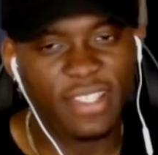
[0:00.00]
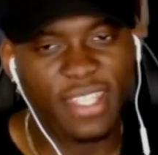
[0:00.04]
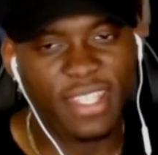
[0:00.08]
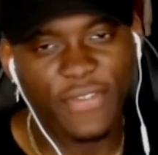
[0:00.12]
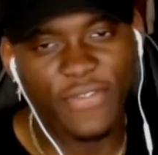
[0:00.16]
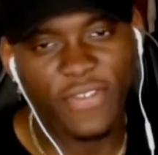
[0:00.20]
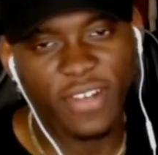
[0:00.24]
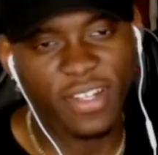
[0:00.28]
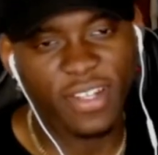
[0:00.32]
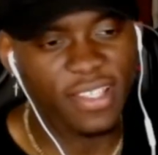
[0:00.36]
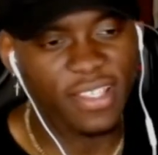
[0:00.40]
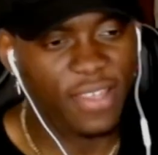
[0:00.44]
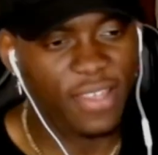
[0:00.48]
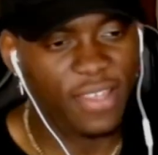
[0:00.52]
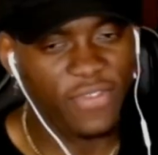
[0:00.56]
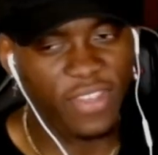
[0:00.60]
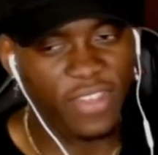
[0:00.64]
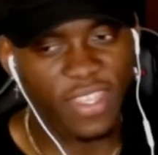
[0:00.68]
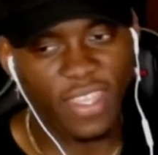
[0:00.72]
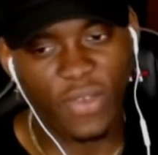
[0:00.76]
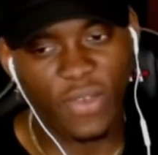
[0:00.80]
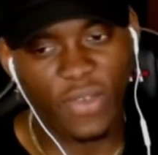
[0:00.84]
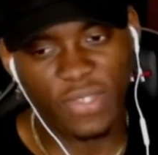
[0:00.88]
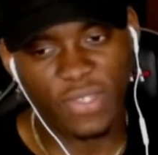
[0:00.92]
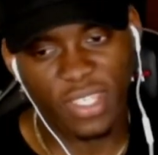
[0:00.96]
definitely
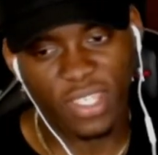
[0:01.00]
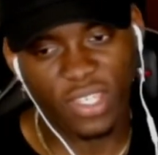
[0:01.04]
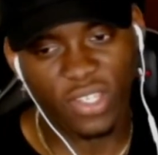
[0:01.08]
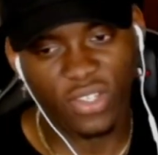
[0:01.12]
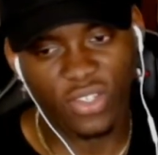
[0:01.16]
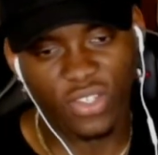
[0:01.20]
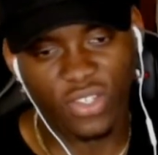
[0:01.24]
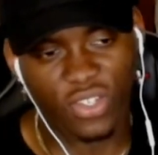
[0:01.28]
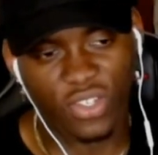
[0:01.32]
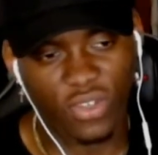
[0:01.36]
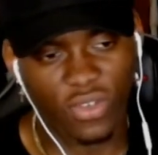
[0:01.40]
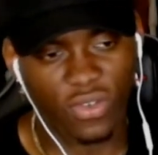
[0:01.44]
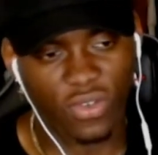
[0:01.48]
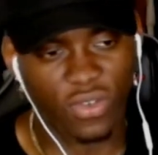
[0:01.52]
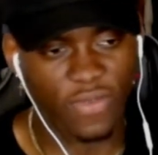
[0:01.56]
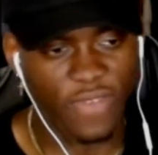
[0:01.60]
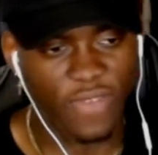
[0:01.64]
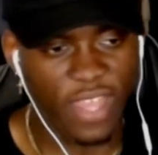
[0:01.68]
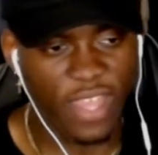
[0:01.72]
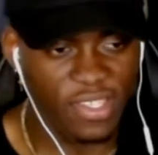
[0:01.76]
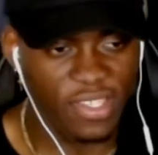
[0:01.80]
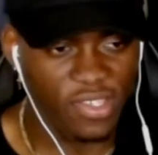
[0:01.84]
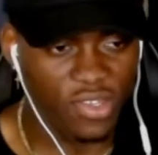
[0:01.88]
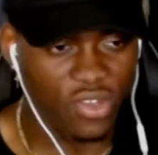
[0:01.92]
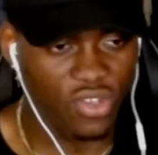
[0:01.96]
something else he can shoot
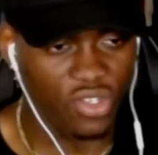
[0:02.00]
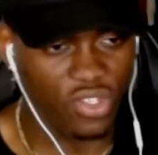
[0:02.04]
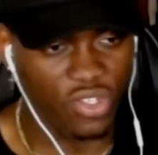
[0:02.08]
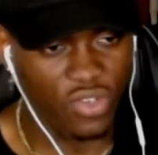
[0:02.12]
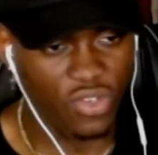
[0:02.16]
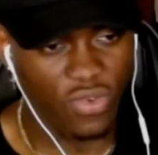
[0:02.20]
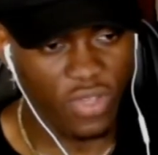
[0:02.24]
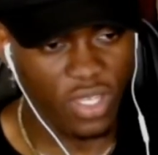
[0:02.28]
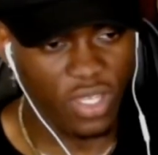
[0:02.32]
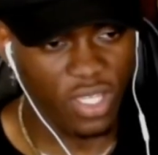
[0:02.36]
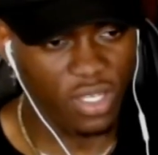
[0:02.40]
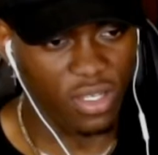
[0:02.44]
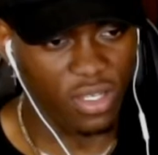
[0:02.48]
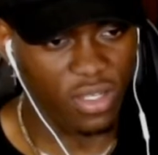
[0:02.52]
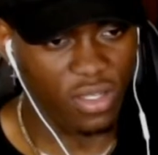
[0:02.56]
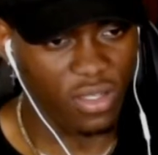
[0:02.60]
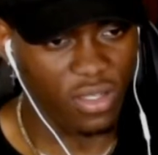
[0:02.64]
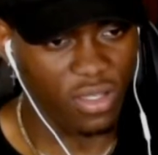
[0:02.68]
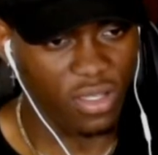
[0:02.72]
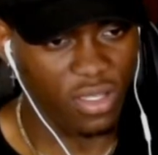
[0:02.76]
that he's not shooting.